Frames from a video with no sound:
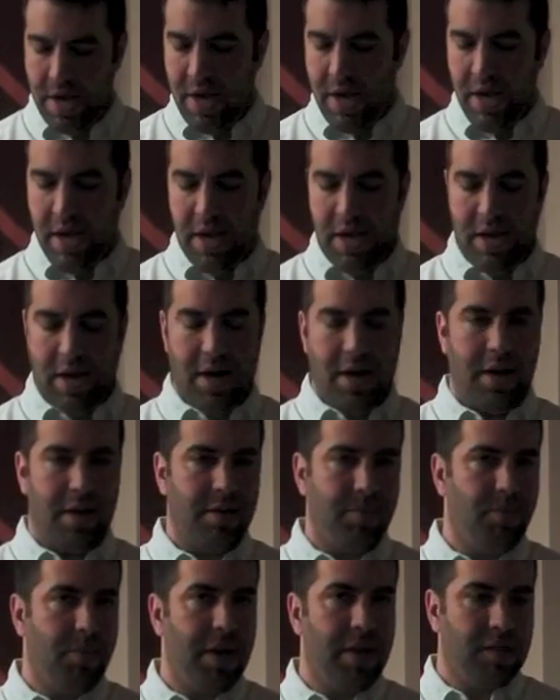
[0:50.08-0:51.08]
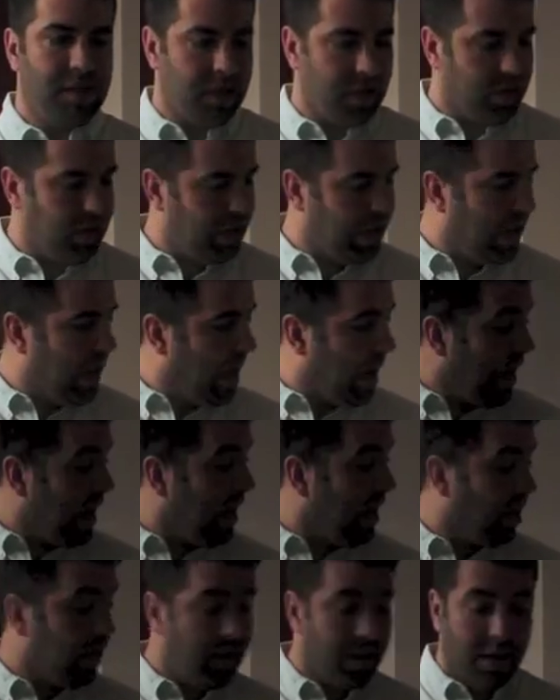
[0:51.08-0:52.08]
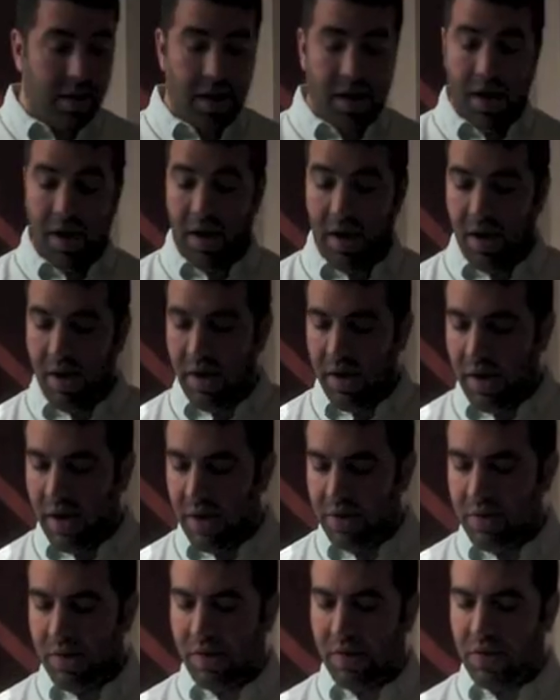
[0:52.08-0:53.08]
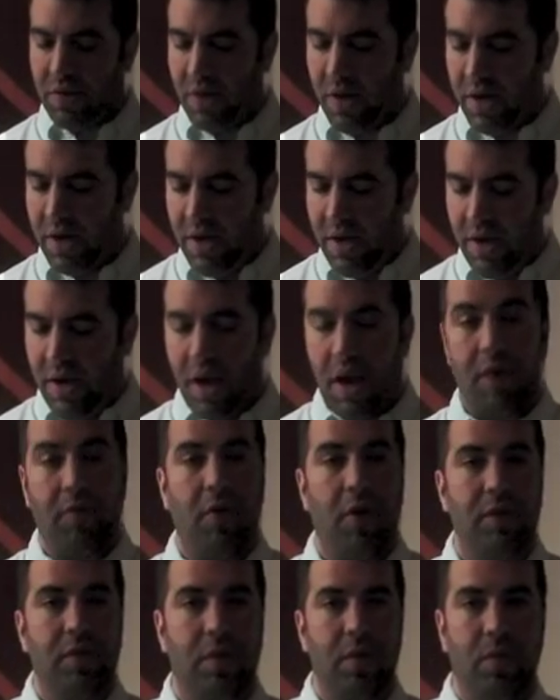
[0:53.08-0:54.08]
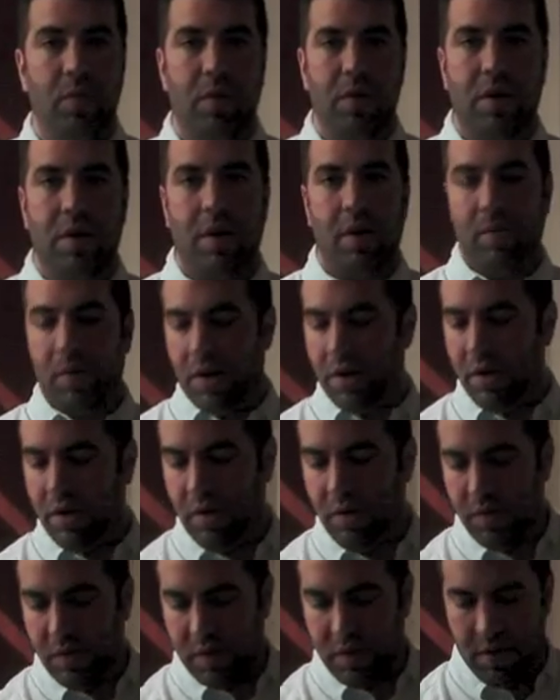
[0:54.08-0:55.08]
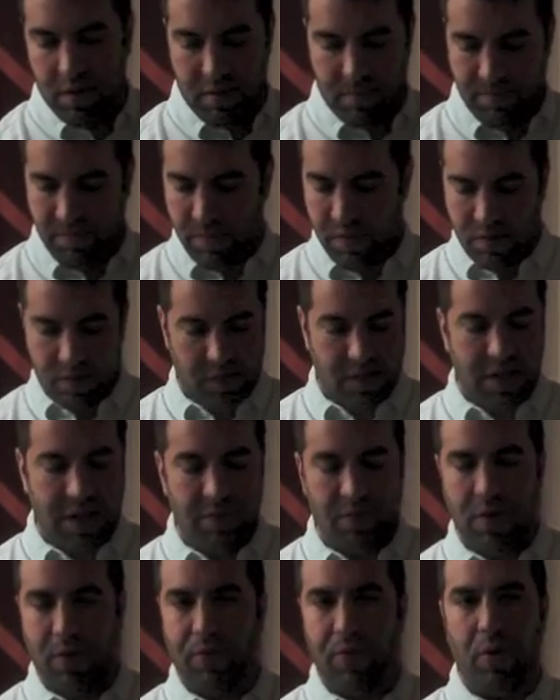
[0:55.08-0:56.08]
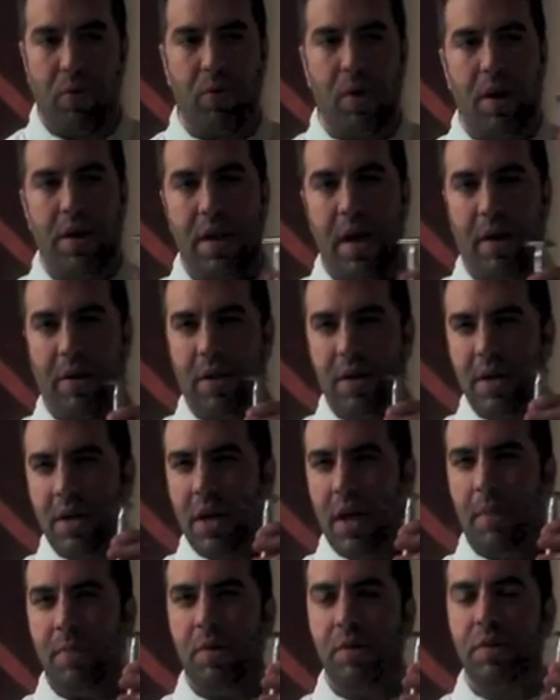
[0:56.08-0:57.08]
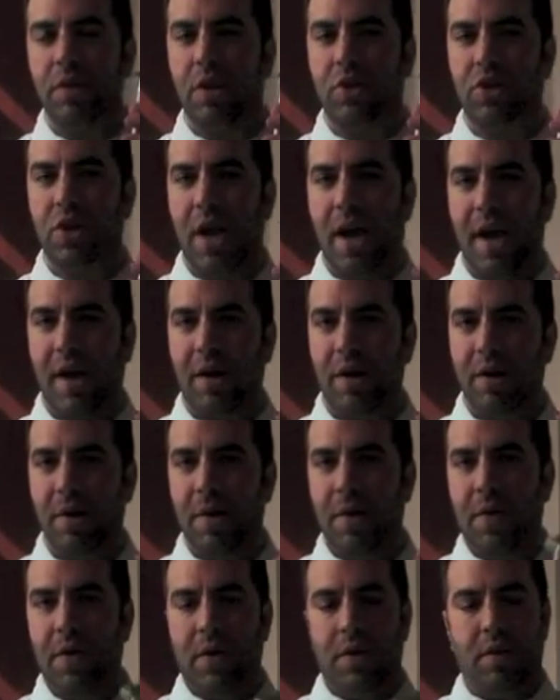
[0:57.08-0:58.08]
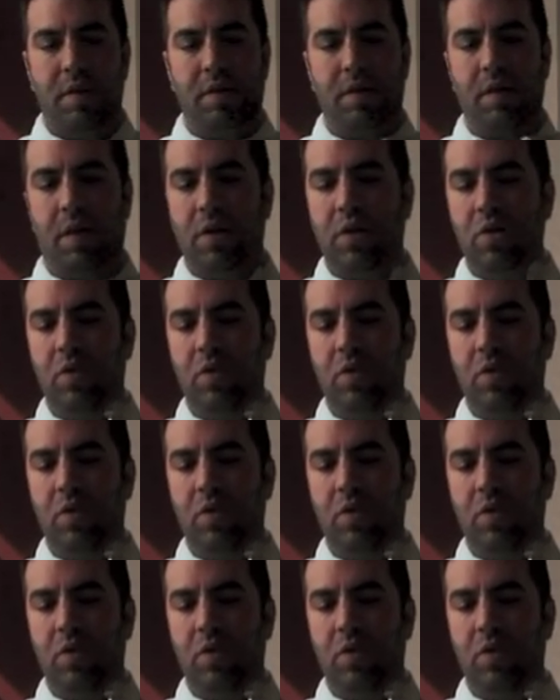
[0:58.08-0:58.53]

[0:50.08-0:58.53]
And basically, I just thought we're going to use just to give you a full rundown, I'm using the Jagger. This is a new